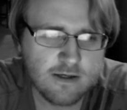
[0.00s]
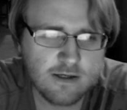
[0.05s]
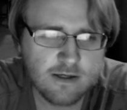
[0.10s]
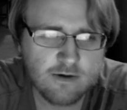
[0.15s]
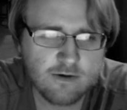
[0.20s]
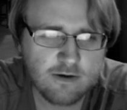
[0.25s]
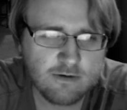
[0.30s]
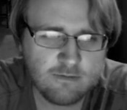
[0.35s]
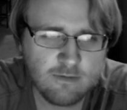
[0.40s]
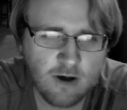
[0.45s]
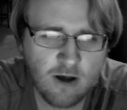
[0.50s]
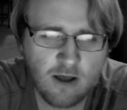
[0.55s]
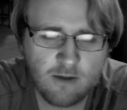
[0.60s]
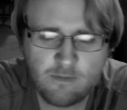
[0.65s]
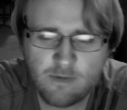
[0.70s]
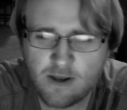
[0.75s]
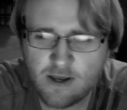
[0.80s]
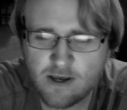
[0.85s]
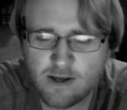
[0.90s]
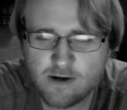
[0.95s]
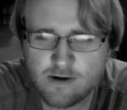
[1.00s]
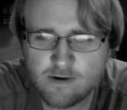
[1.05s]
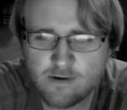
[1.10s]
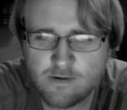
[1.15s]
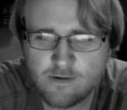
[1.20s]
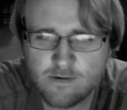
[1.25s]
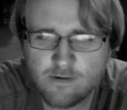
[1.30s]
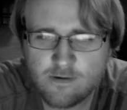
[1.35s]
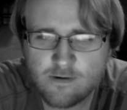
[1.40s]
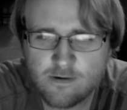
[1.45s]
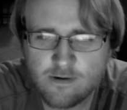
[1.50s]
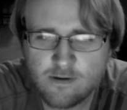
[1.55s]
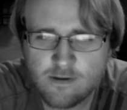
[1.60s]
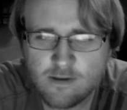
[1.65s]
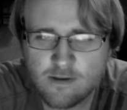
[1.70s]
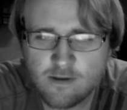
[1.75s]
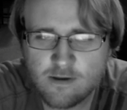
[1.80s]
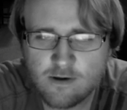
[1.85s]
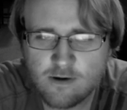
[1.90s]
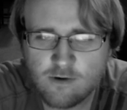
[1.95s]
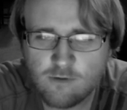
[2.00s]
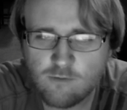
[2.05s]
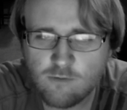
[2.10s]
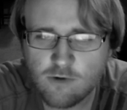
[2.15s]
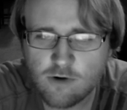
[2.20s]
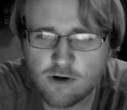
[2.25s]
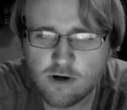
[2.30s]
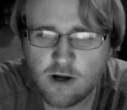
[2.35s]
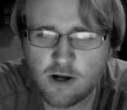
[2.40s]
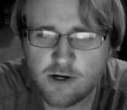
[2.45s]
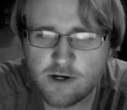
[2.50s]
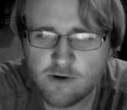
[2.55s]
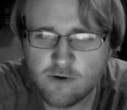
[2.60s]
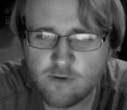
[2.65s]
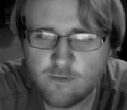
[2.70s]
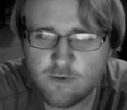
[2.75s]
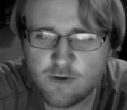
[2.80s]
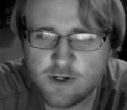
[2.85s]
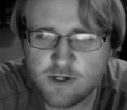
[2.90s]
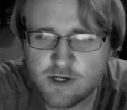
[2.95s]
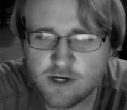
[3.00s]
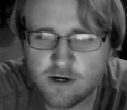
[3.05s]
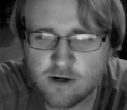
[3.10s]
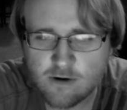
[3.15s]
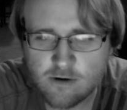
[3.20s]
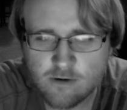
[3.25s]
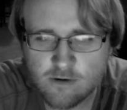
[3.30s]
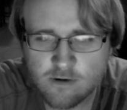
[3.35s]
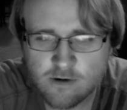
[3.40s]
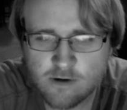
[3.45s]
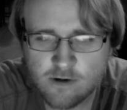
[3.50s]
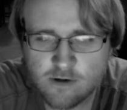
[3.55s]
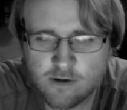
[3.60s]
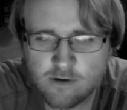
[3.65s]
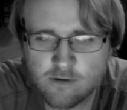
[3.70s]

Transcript: So come on, man, work on your image here.